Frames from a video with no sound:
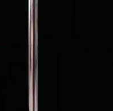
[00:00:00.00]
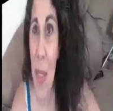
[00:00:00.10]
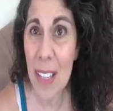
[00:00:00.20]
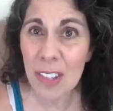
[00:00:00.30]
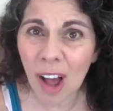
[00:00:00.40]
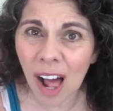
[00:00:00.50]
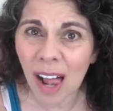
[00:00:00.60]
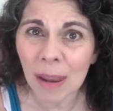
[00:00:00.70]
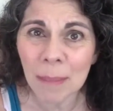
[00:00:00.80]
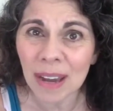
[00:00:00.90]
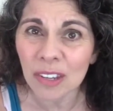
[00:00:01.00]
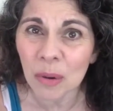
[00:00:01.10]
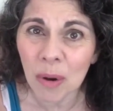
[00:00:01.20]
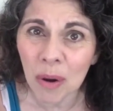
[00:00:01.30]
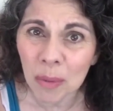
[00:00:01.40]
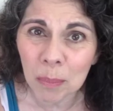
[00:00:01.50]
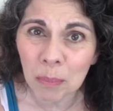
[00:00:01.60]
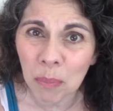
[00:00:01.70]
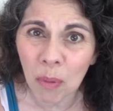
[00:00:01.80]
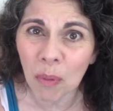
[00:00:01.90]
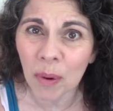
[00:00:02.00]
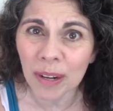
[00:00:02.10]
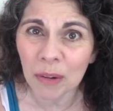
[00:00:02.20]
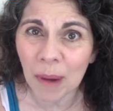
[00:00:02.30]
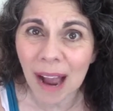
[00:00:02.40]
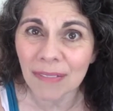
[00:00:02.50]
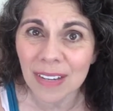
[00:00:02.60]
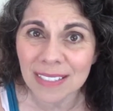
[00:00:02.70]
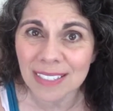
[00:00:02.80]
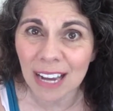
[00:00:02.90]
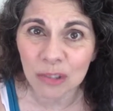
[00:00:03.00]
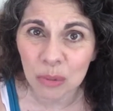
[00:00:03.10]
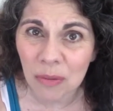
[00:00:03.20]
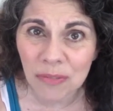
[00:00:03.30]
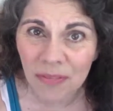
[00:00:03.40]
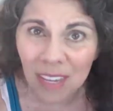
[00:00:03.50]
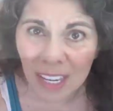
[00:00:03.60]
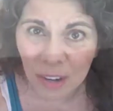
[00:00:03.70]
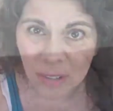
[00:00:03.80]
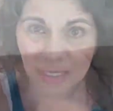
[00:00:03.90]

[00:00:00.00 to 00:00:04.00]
That's all about your own pornographic sexual fears.